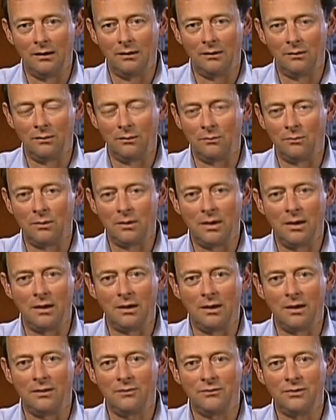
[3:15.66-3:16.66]
Uh, well,
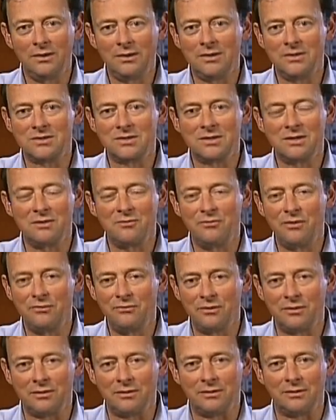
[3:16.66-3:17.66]
I, I, think it's
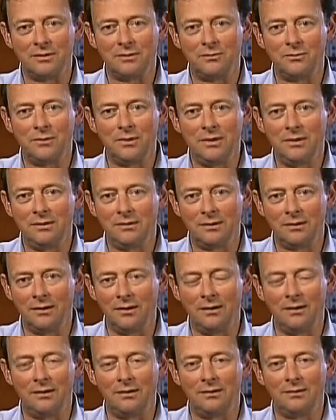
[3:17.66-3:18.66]
self-evident that we
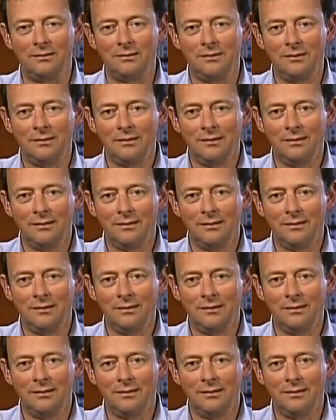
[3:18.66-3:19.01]
are.